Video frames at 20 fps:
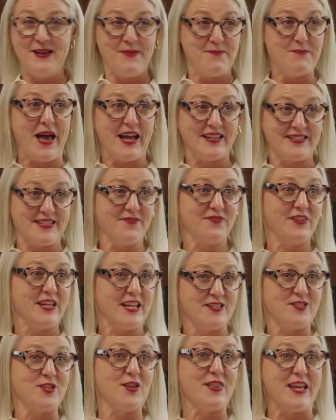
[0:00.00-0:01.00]
massively.
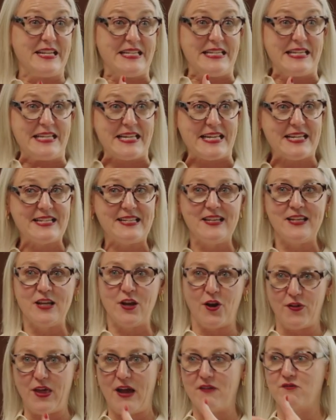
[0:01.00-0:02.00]
And so they need,
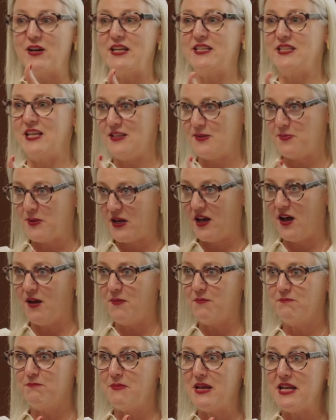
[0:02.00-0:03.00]
that risk has
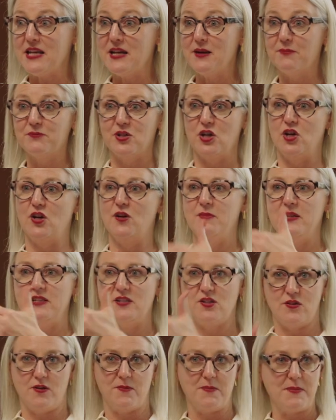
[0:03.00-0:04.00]
become medium term. And
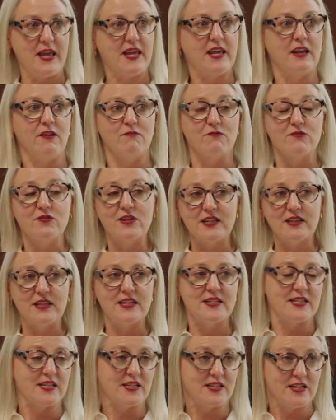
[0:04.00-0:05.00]
so they're making really
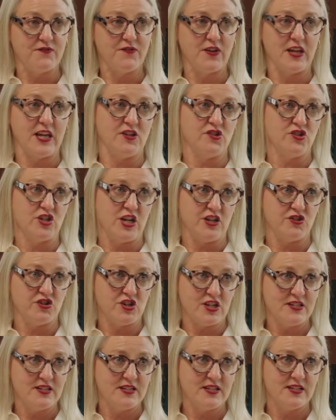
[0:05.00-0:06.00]
significant
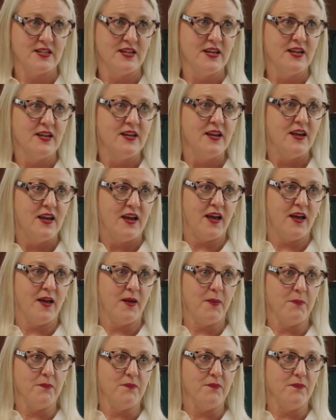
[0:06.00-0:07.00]
changes.
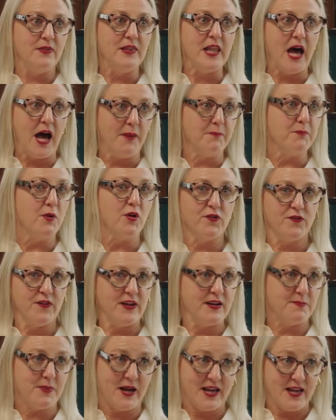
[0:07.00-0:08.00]
Not
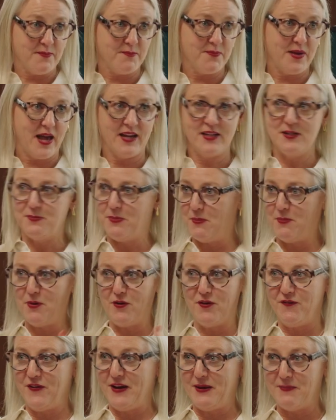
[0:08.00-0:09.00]
motivated by impact, but
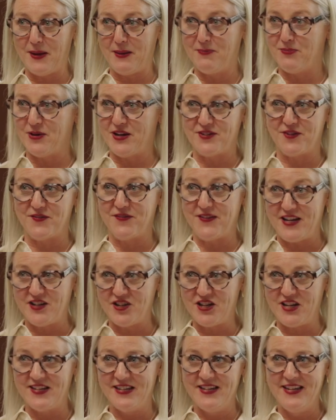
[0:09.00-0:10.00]
motivated by
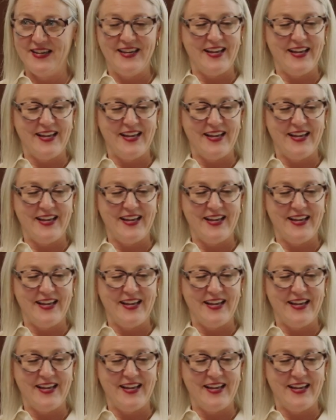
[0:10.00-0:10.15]
preservation